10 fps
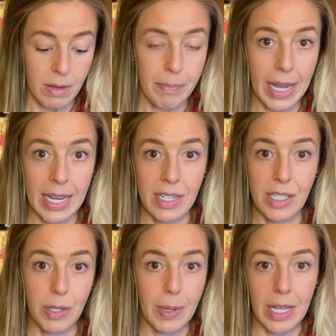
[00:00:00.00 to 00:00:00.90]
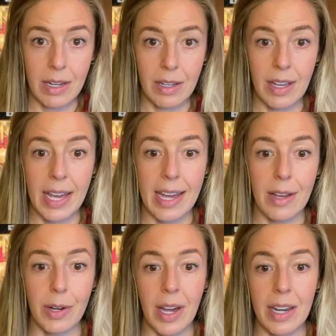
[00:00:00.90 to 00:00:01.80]
bite into it
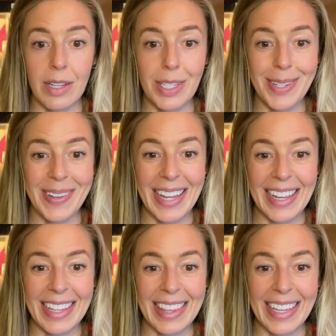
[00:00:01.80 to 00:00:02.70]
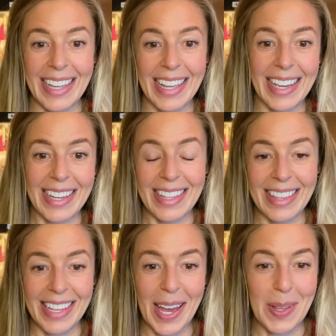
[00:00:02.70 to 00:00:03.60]
or cut into it, the
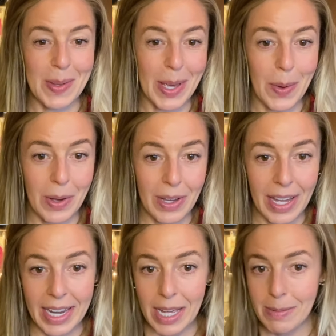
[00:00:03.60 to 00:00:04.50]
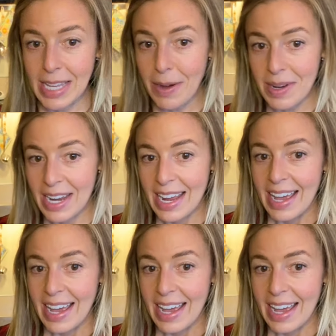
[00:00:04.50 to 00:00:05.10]
yellow yolk kind of comes out.